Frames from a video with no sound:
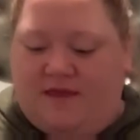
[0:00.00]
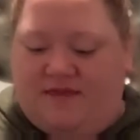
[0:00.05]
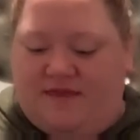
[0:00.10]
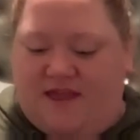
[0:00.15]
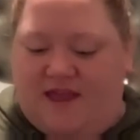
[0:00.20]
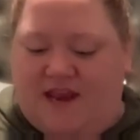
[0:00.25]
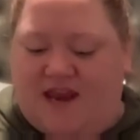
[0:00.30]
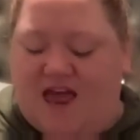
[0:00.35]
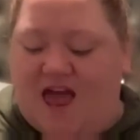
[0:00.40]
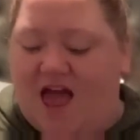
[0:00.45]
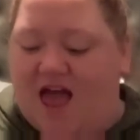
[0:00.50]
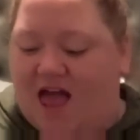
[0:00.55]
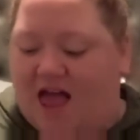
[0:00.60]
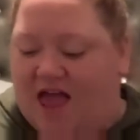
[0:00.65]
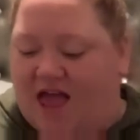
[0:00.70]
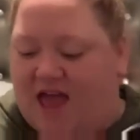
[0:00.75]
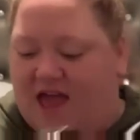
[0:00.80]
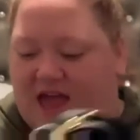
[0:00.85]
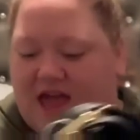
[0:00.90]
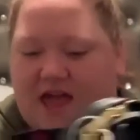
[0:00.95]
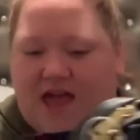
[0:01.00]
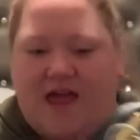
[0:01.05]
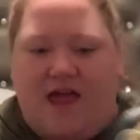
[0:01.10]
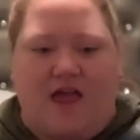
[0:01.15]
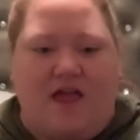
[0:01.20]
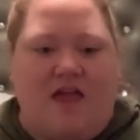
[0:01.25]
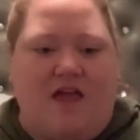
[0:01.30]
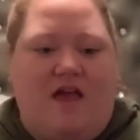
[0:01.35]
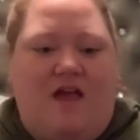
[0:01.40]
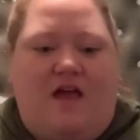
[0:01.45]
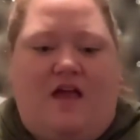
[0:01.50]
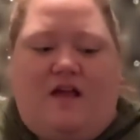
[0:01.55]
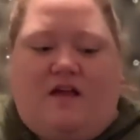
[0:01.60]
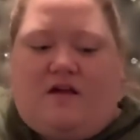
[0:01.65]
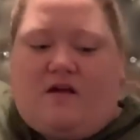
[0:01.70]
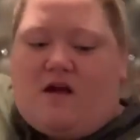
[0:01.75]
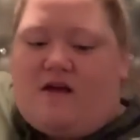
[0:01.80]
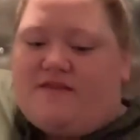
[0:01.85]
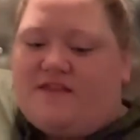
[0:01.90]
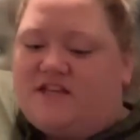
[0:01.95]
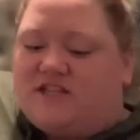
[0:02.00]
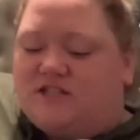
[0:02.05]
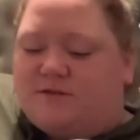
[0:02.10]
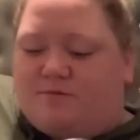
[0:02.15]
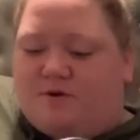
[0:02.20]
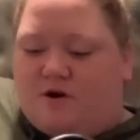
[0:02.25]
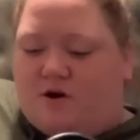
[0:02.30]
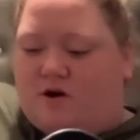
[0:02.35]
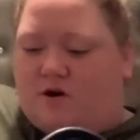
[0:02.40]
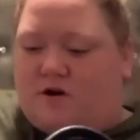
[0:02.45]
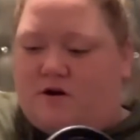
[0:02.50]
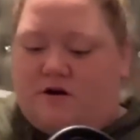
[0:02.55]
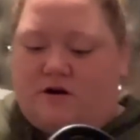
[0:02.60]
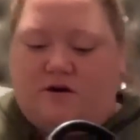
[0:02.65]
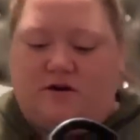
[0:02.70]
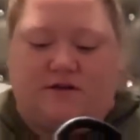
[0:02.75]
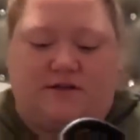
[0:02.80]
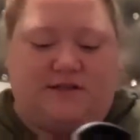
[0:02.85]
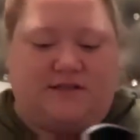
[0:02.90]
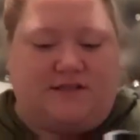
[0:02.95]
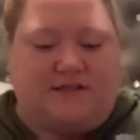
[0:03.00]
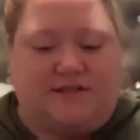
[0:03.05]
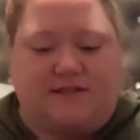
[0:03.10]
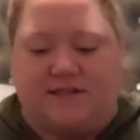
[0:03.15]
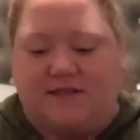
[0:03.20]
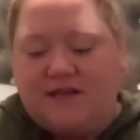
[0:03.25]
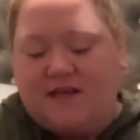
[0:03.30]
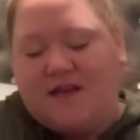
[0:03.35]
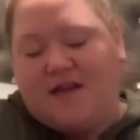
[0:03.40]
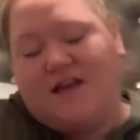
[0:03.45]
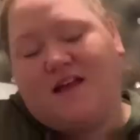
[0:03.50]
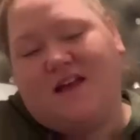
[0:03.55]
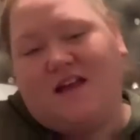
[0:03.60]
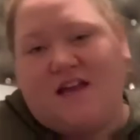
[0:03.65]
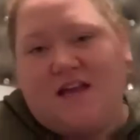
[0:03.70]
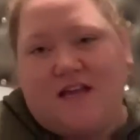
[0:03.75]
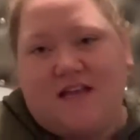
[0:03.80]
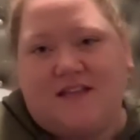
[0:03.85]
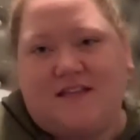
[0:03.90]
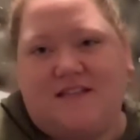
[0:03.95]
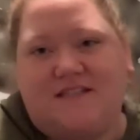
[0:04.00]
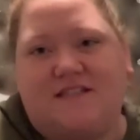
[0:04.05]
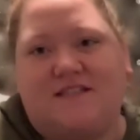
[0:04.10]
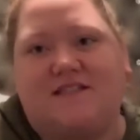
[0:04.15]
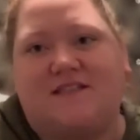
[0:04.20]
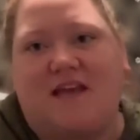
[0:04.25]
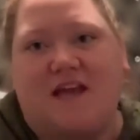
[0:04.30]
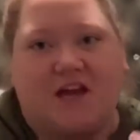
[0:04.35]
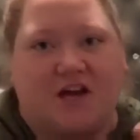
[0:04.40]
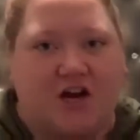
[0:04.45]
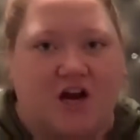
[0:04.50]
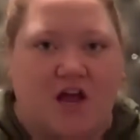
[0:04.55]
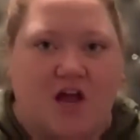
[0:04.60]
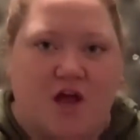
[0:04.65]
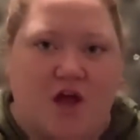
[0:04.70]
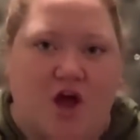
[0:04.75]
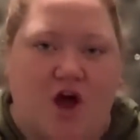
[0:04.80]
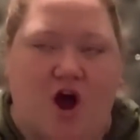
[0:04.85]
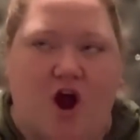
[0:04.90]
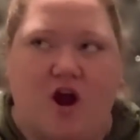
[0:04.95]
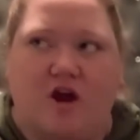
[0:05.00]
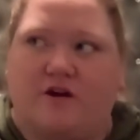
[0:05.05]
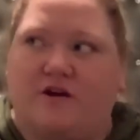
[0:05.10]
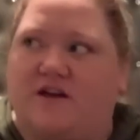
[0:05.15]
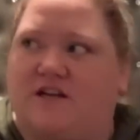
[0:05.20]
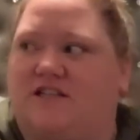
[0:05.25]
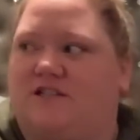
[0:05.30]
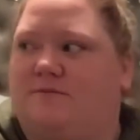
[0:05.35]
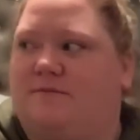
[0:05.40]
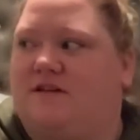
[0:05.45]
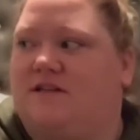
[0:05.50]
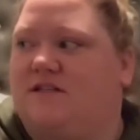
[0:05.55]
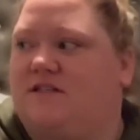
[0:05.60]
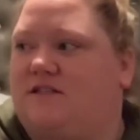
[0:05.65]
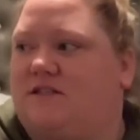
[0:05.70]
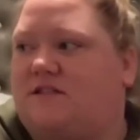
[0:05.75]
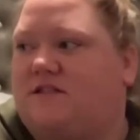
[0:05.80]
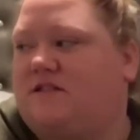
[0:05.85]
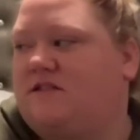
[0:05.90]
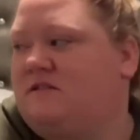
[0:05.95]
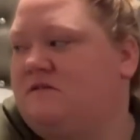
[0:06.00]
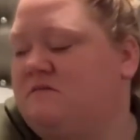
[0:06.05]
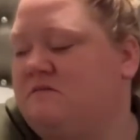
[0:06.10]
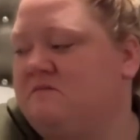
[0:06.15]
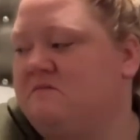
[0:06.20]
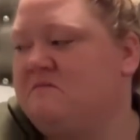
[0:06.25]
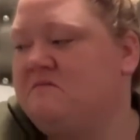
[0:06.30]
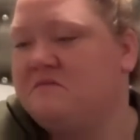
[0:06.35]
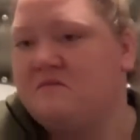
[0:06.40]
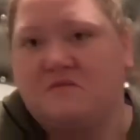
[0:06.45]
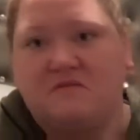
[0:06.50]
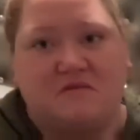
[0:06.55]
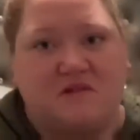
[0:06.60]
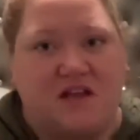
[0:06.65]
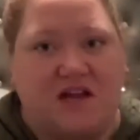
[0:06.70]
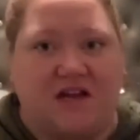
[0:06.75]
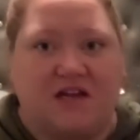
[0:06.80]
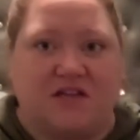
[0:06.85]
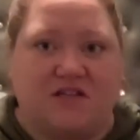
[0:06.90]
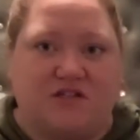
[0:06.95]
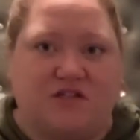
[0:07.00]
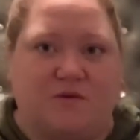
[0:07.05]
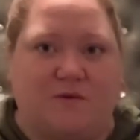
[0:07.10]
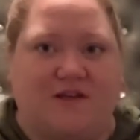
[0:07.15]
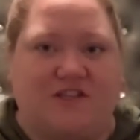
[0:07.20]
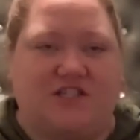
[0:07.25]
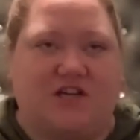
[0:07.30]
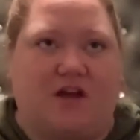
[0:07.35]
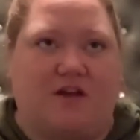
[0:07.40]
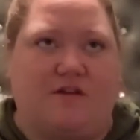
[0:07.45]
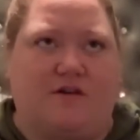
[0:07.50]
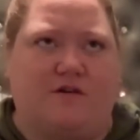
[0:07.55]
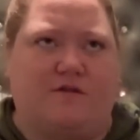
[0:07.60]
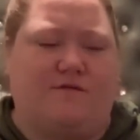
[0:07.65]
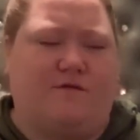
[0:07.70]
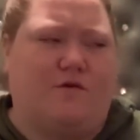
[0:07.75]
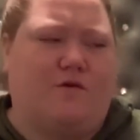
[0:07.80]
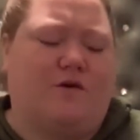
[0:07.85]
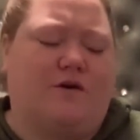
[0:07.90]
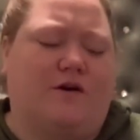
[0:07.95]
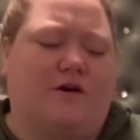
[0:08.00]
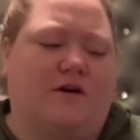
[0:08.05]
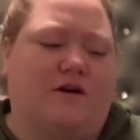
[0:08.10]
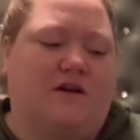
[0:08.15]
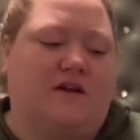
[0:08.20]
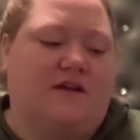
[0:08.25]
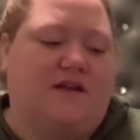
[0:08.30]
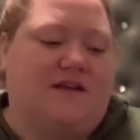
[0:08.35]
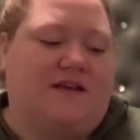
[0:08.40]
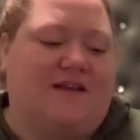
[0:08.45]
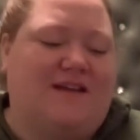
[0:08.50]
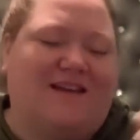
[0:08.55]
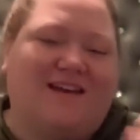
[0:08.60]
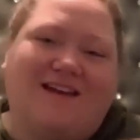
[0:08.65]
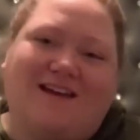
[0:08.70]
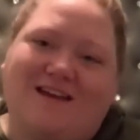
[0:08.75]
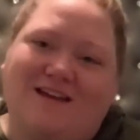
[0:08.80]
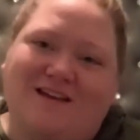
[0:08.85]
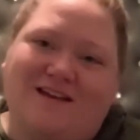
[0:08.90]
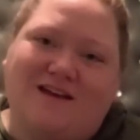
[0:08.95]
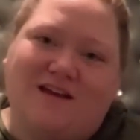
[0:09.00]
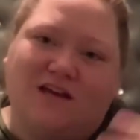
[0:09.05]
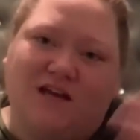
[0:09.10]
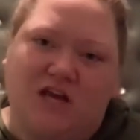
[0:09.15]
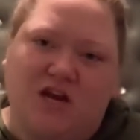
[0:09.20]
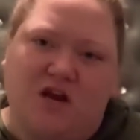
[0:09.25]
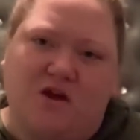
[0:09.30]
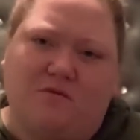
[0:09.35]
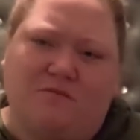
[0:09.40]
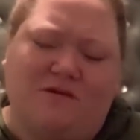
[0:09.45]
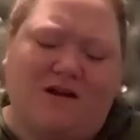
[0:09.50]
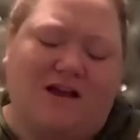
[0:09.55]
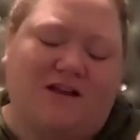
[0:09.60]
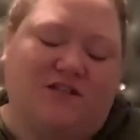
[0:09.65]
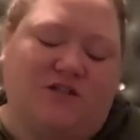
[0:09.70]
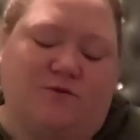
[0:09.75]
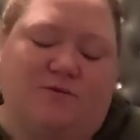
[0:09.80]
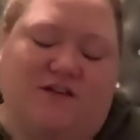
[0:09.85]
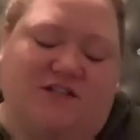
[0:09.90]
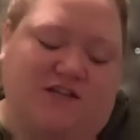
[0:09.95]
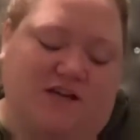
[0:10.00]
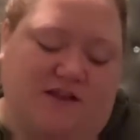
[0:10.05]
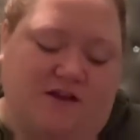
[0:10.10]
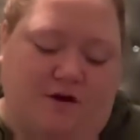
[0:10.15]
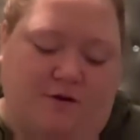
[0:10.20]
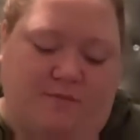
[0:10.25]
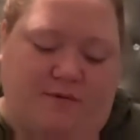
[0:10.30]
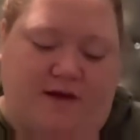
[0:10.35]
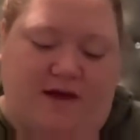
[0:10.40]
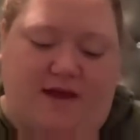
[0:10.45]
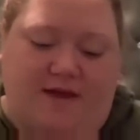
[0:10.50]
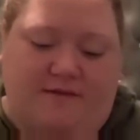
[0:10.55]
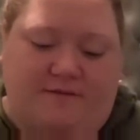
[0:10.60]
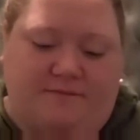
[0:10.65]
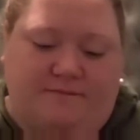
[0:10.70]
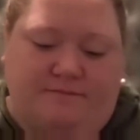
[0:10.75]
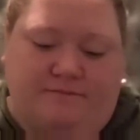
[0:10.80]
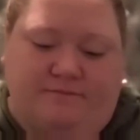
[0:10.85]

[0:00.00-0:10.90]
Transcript: Then I got this purse. This is like our Christmas, like to each other for, you know, not to each other, but